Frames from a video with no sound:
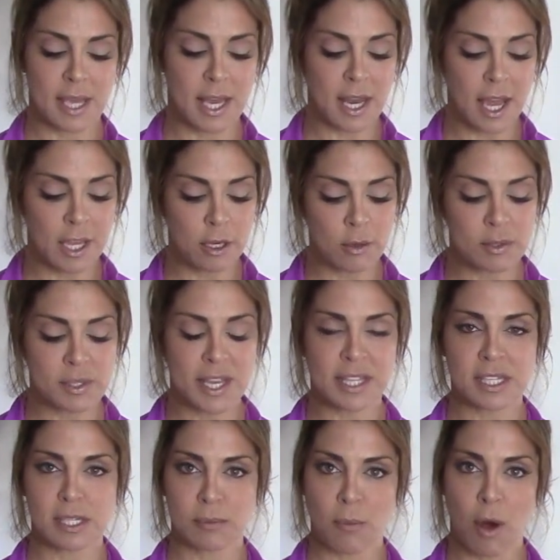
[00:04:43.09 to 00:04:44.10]
and I use a
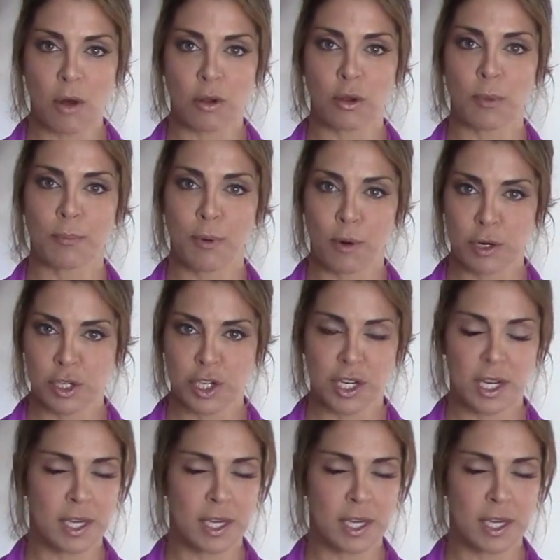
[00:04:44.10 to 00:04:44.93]
smaller portion.